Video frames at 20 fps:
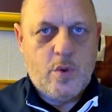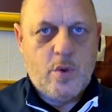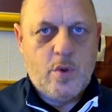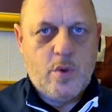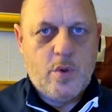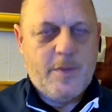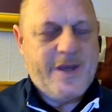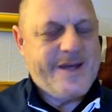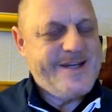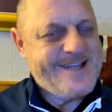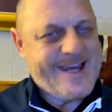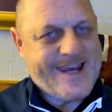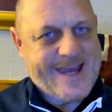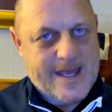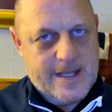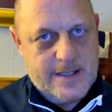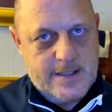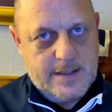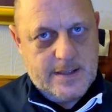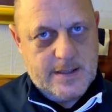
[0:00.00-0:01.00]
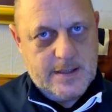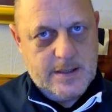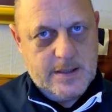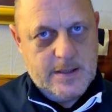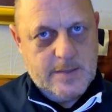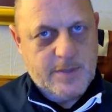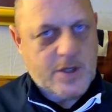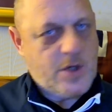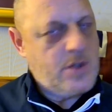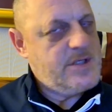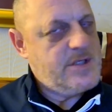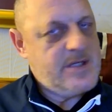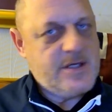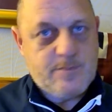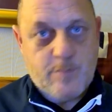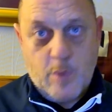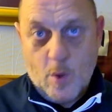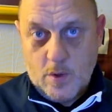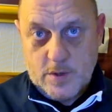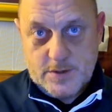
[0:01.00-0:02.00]
because I can't, because of this
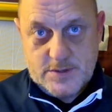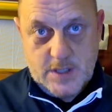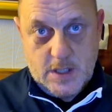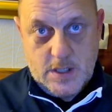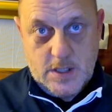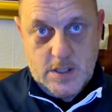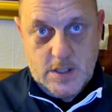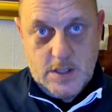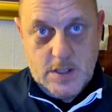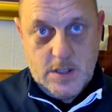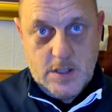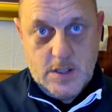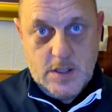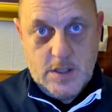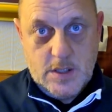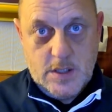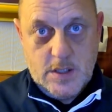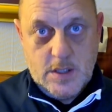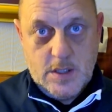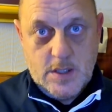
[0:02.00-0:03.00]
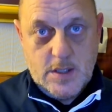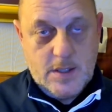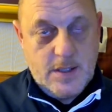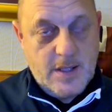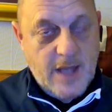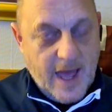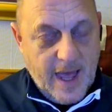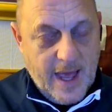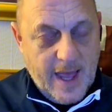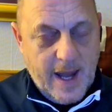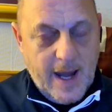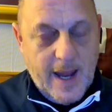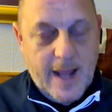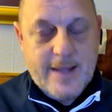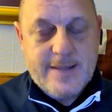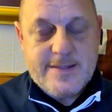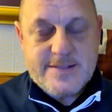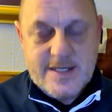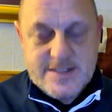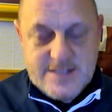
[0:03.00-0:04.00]
policy. That
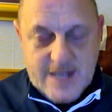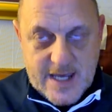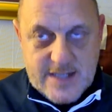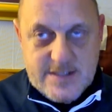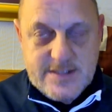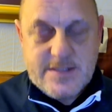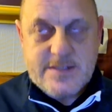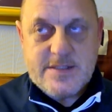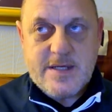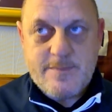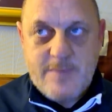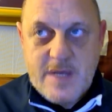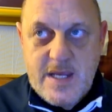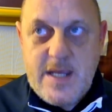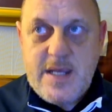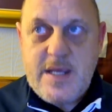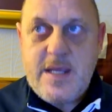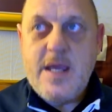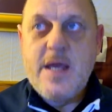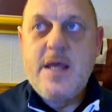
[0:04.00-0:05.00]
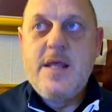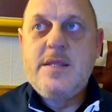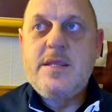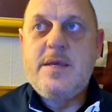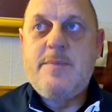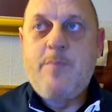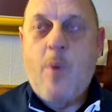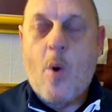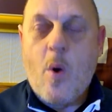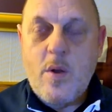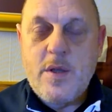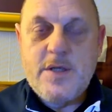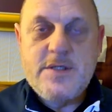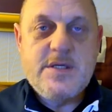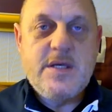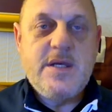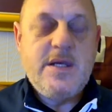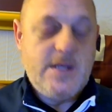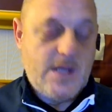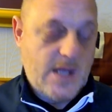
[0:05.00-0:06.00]
suggests to me the
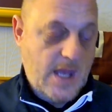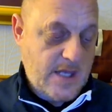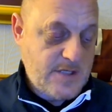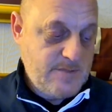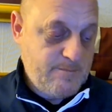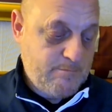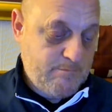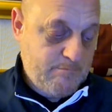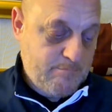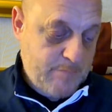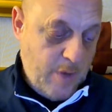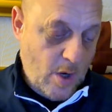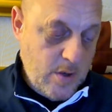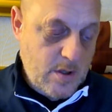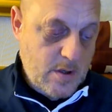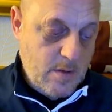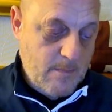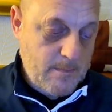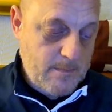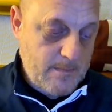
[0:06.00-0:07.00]
policy is bunkum.